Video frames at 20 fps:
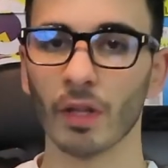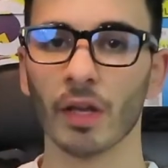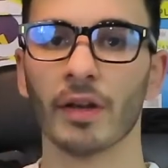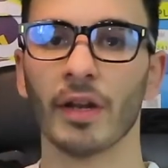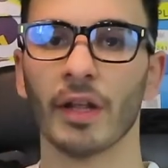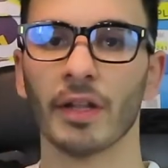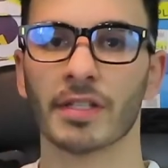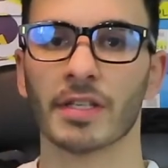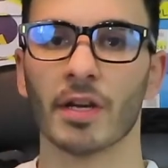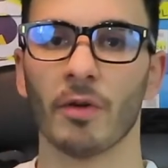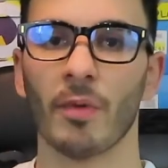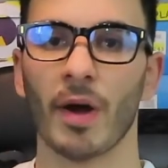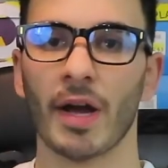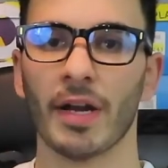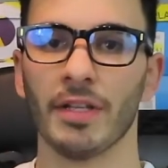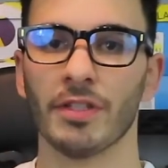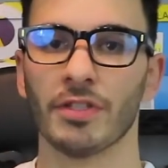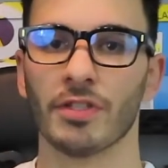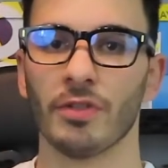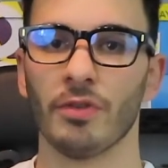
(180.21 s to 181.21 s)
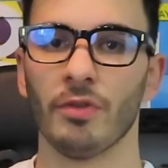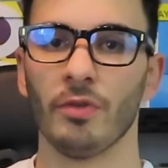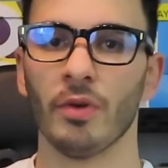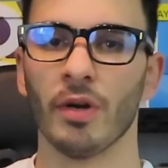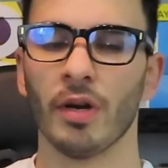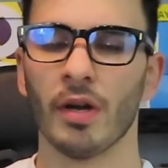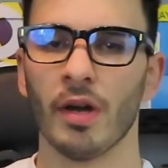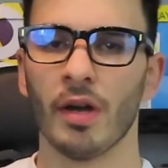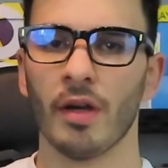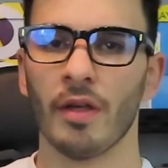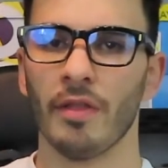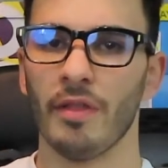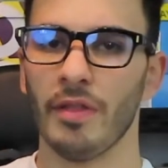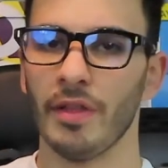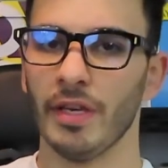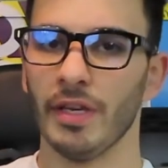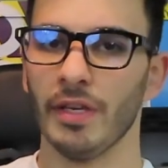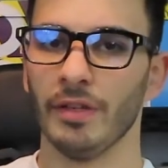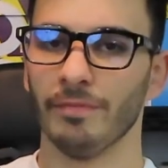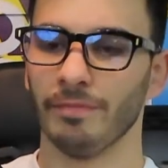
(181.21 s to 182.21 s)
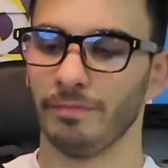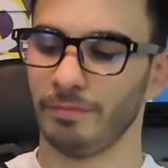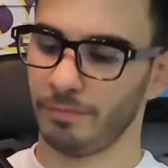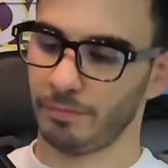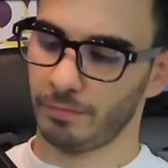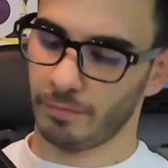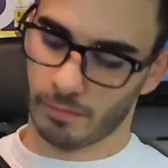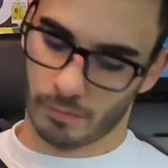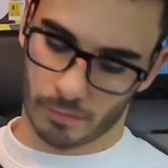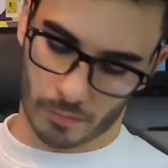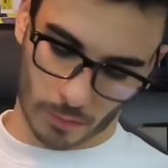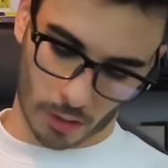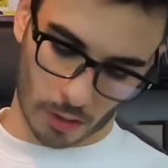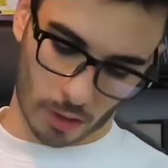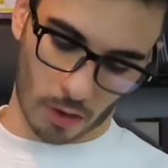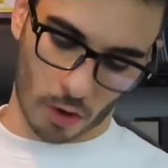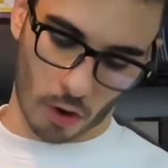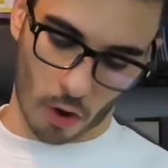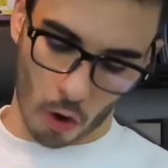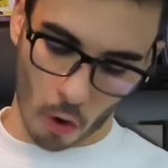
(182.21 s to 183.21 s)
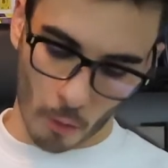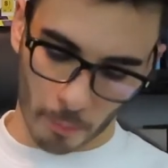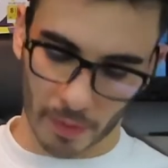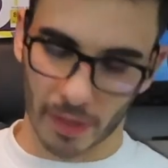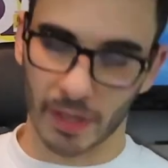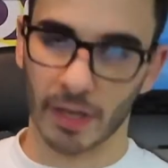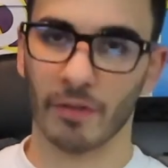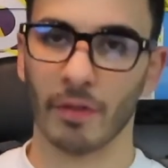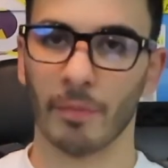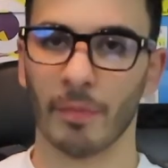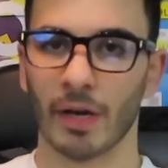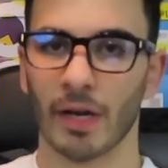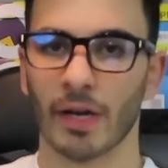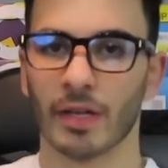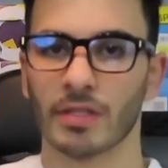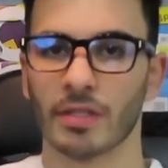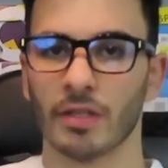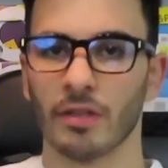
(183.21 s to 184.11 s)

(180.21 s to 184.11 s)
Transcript: Now let's get right into the opening of the box.